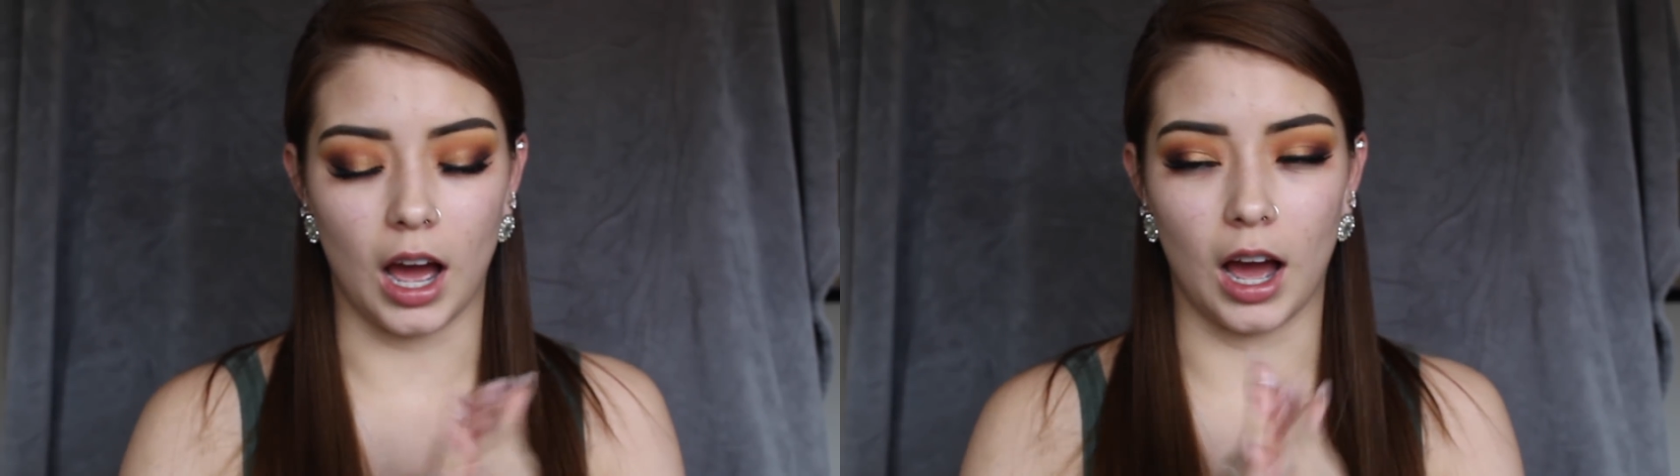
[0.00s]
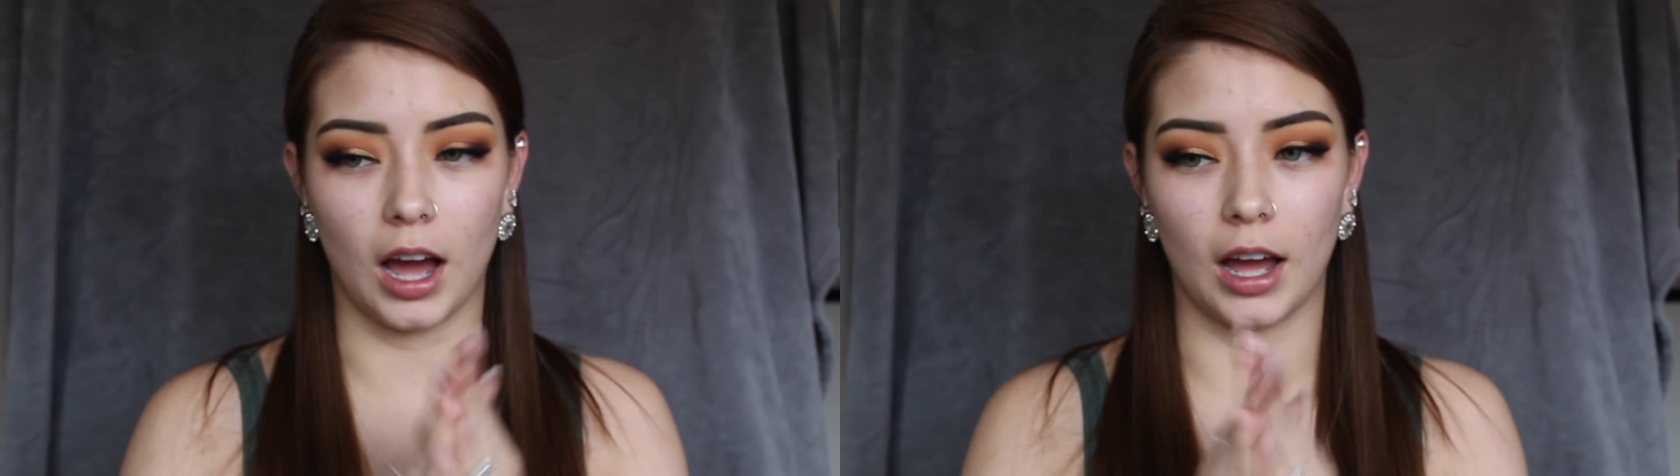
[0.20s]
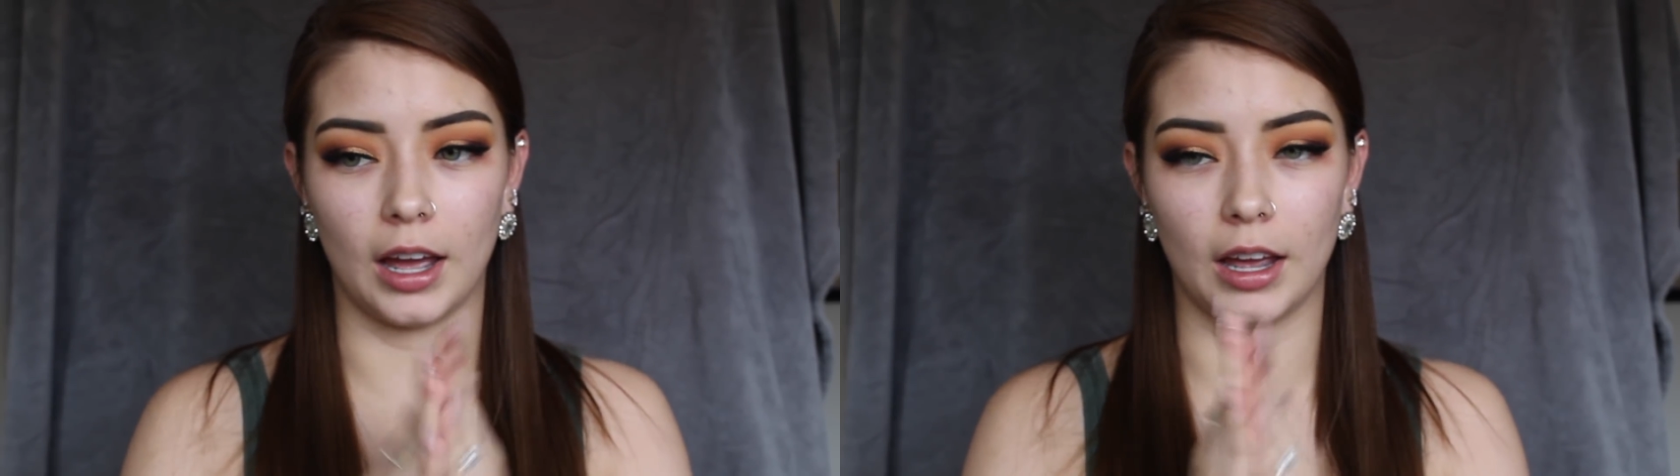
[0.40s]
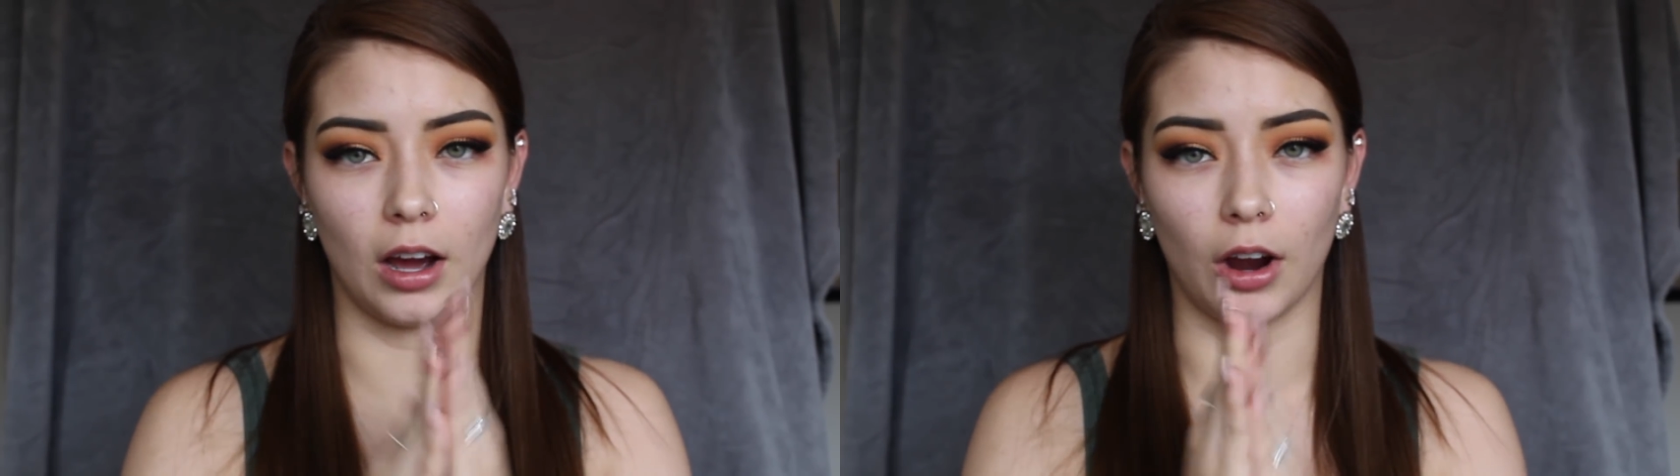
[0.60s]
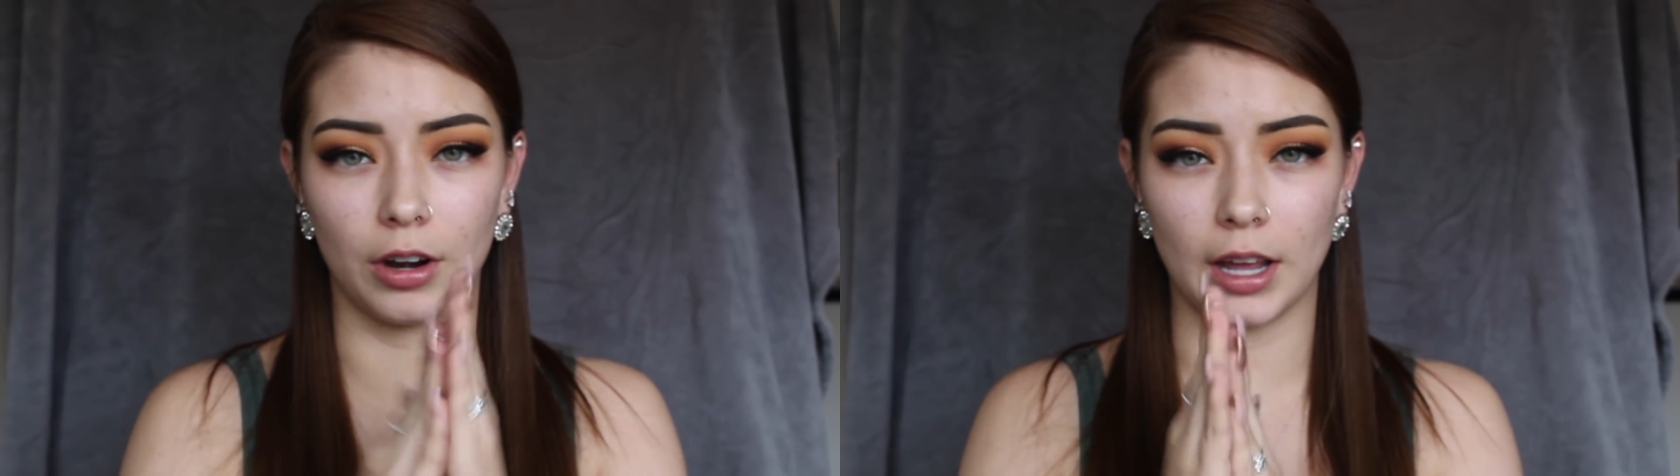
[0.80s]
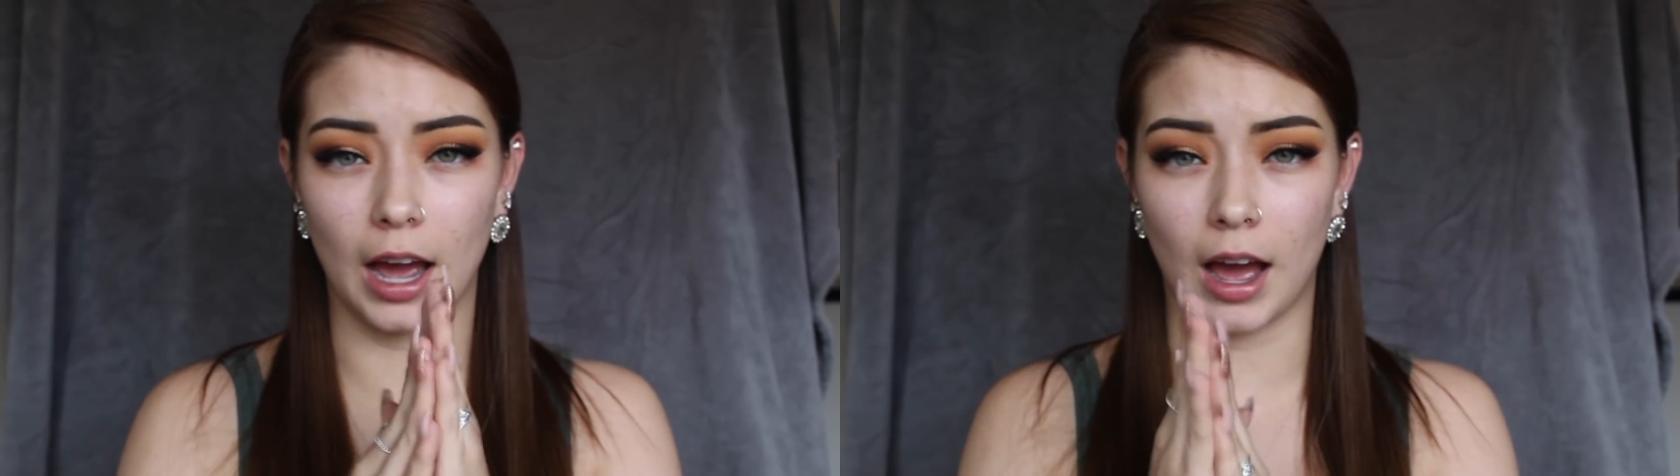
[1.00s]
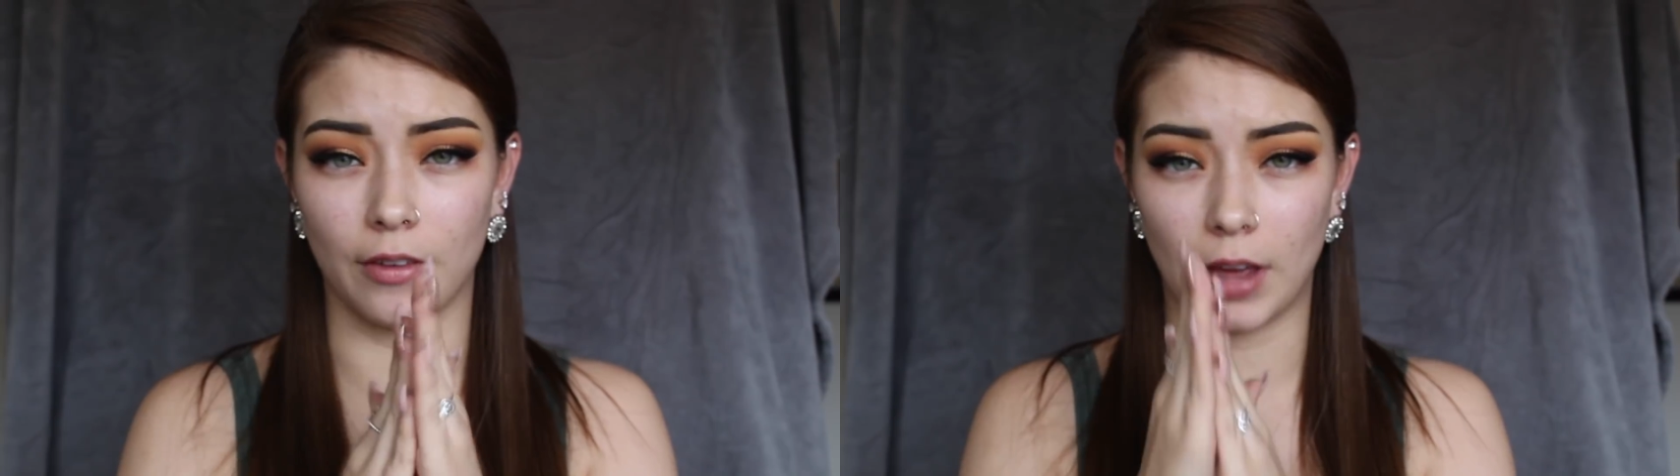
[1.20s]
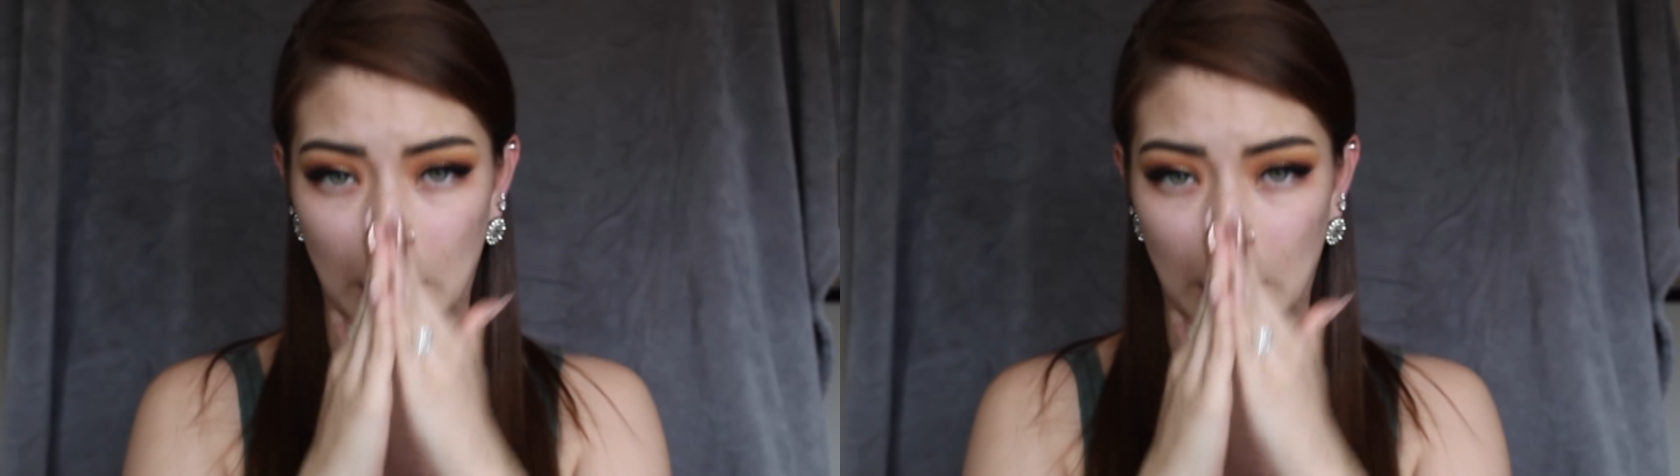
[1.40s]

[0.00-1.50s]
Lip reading: I already have